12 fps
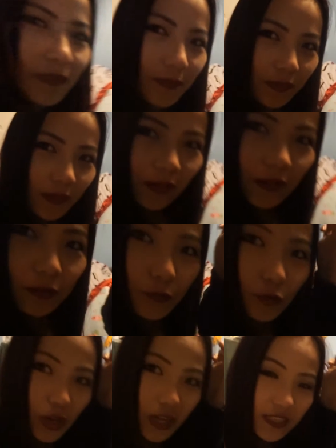Our Ford. Ford.
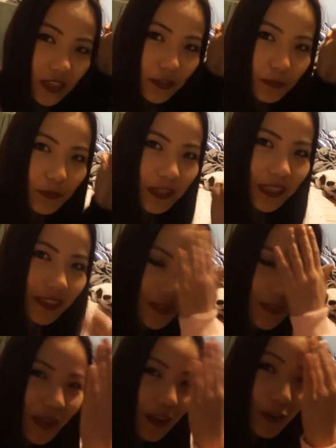More.
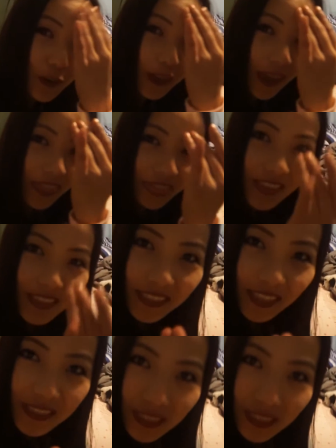Look at this.